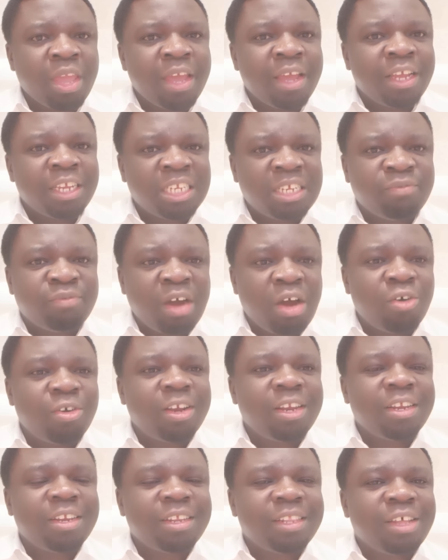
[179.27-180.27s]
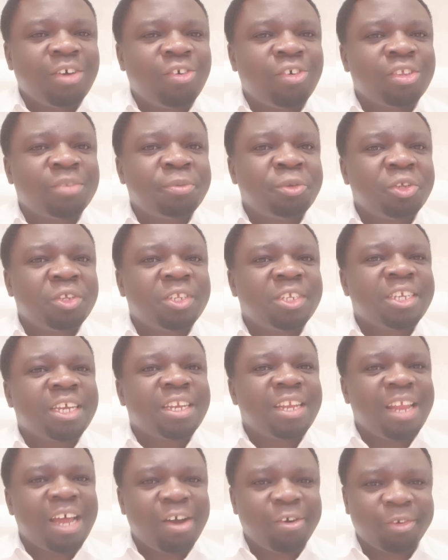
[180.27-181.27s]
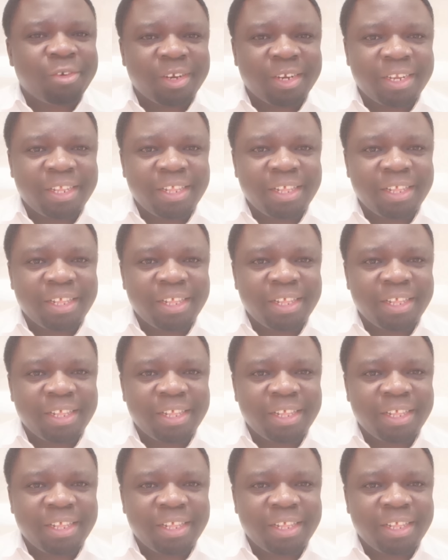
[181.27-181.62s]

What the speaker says: she found the hospital is shut down.